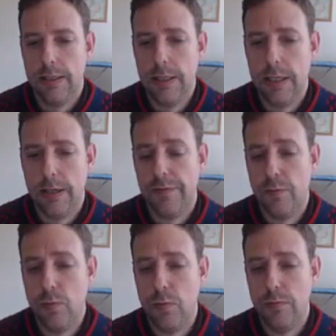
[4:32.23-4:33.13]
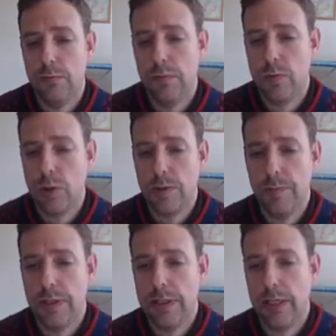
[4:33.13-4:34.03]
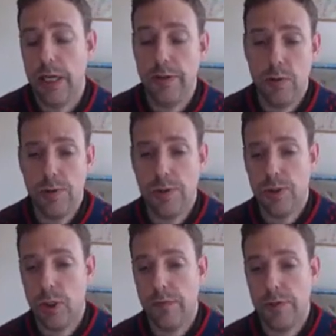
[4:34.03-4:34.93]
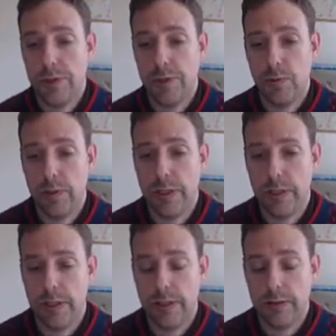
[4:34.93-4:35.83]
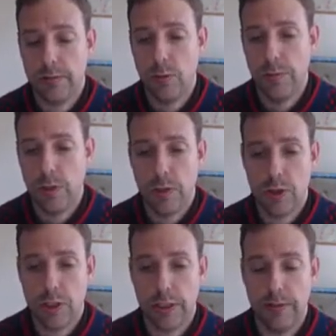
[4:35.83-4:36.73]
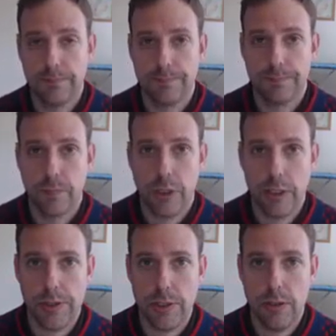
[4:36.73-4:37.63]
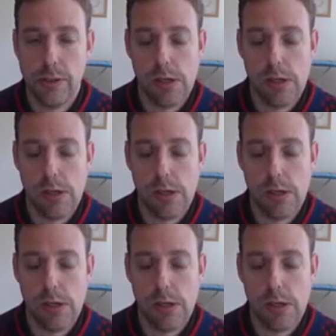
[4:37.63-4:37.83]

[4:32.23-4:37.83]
Yeah, food, we've talked about that. Other goods and services, well, that could be quite chunky. Okay, so